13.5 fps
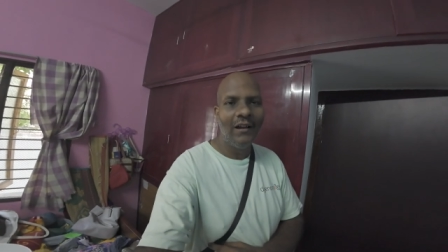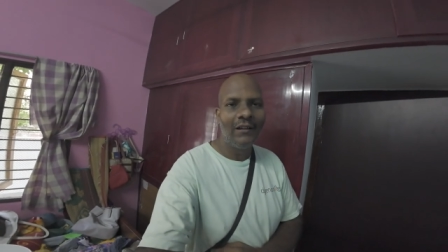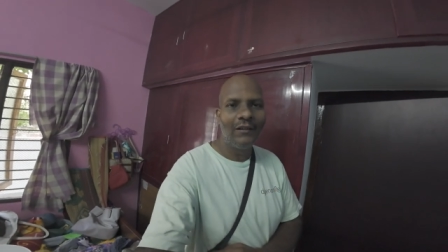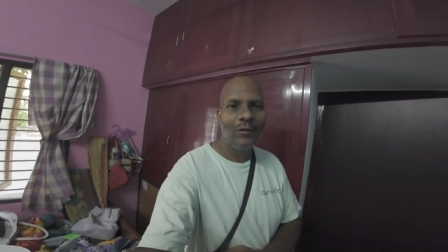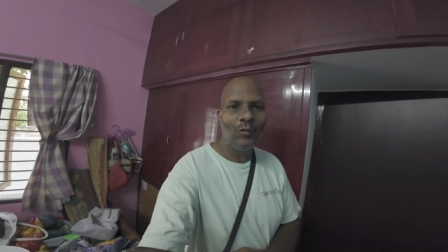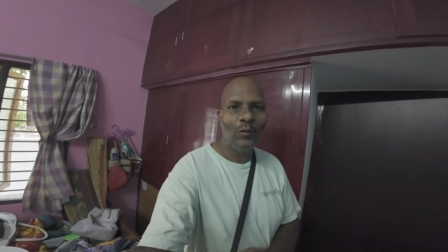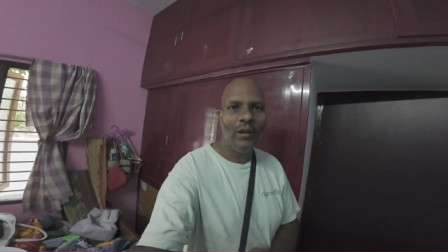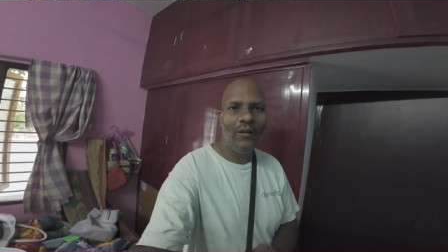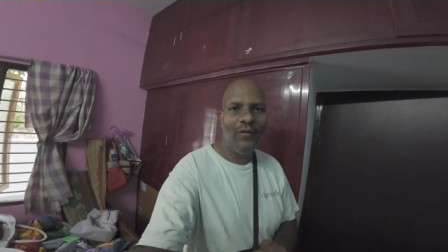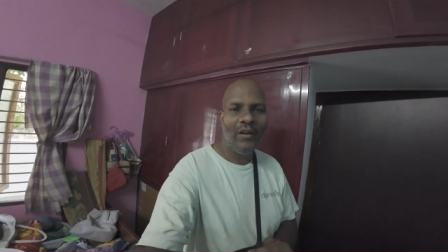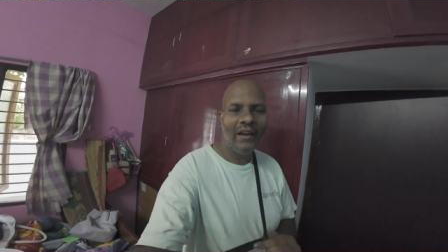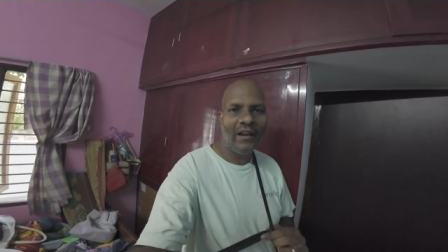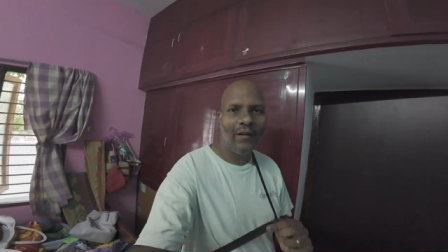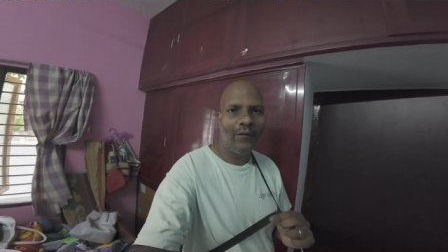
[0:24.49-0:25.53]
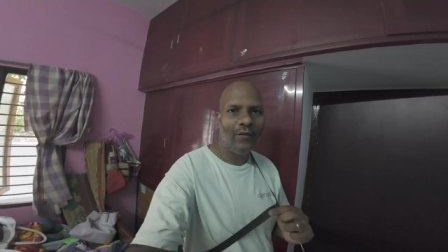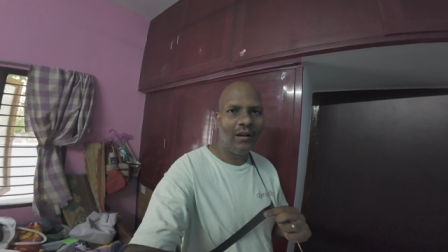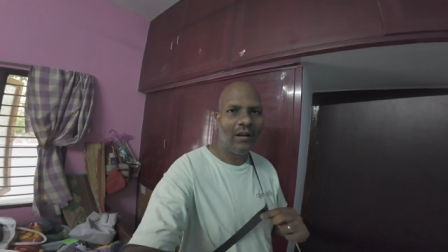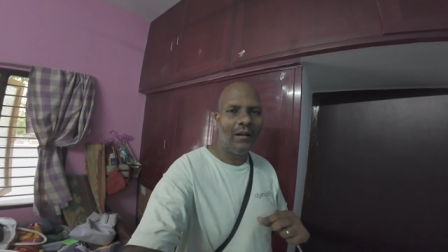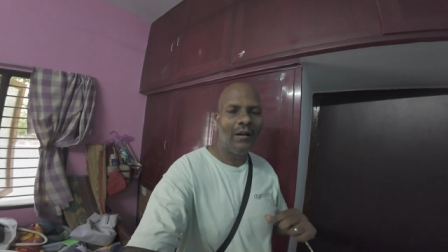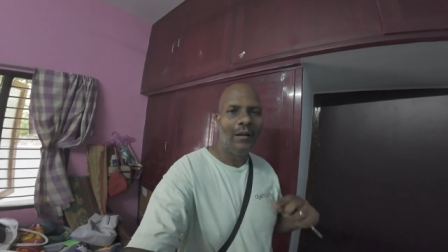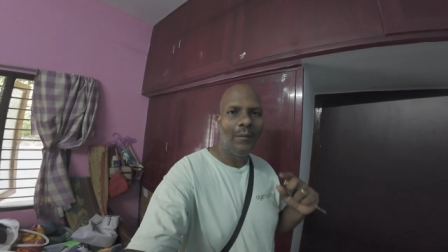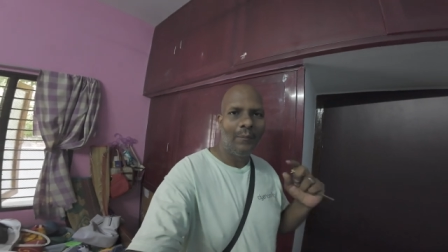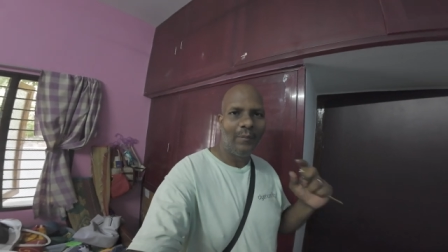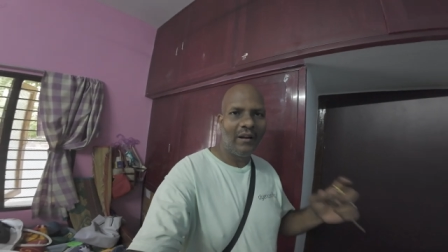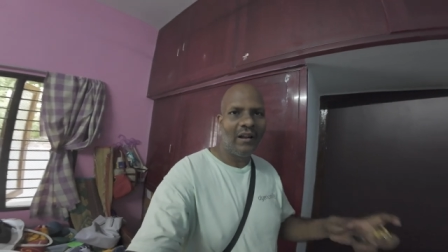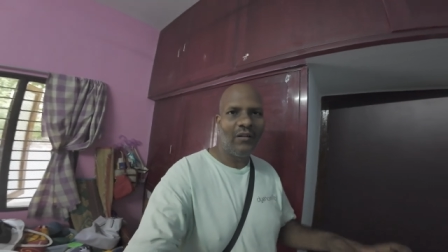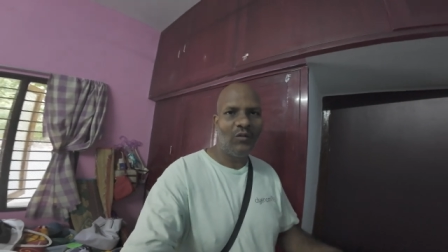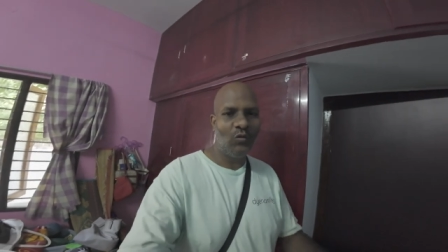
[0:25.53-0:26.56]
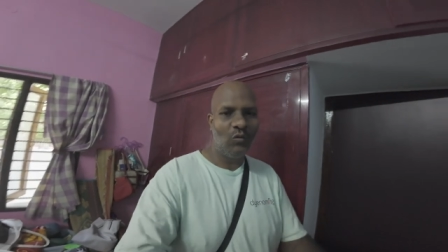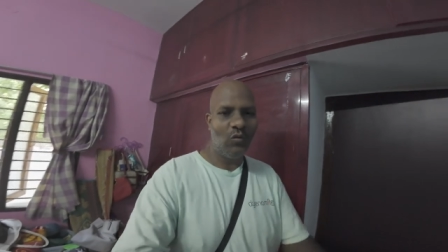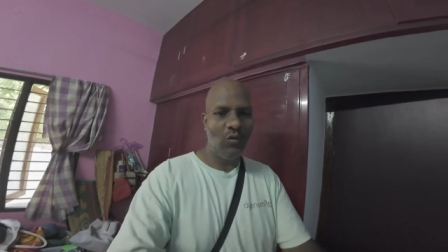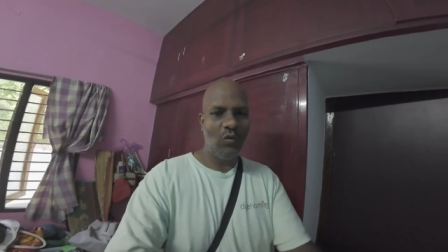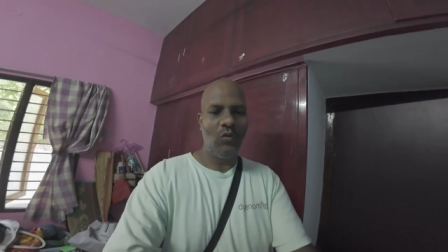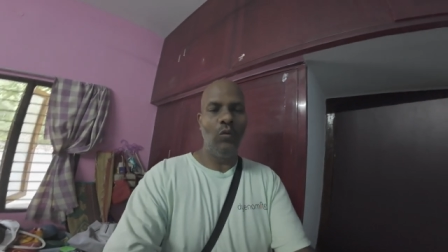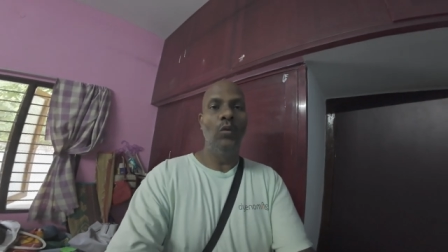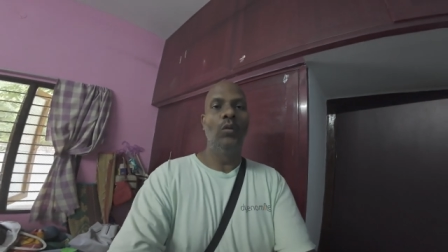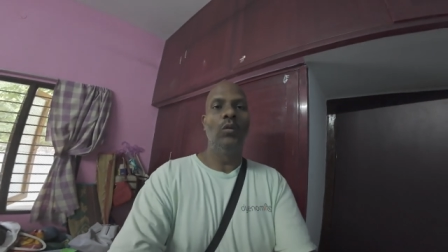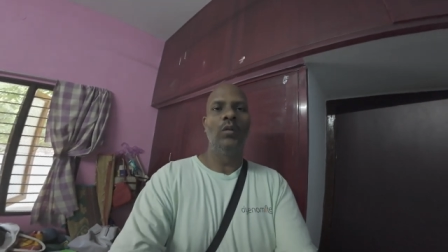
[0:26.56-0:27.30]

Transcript: So today we have uh, planned to go to